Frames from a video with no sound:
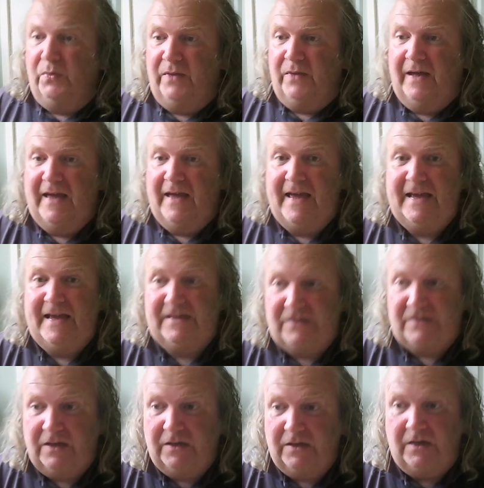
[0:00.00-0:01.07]
but there
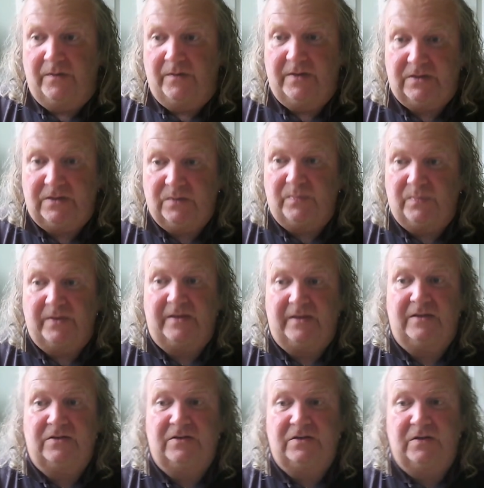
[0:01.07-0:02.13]
is going to
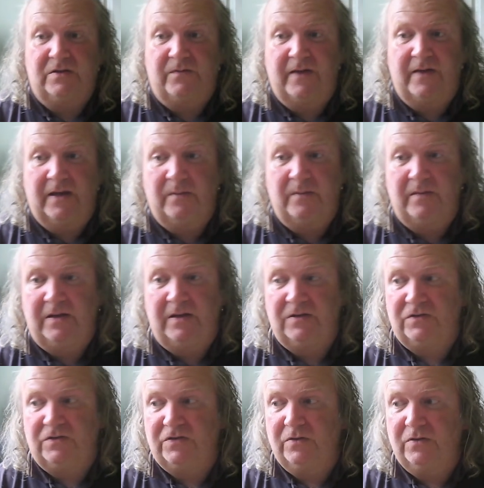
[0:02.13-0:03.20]
be stuff
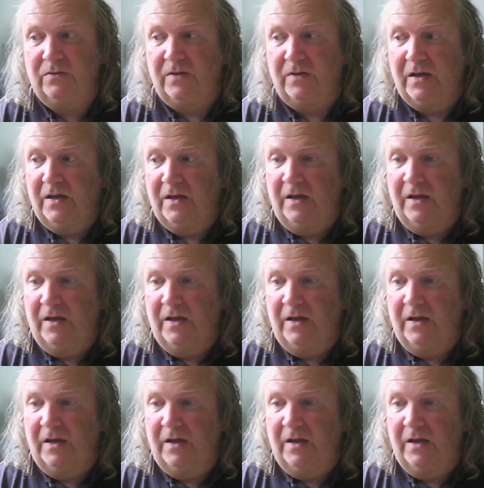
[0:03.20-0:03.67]
happening soon,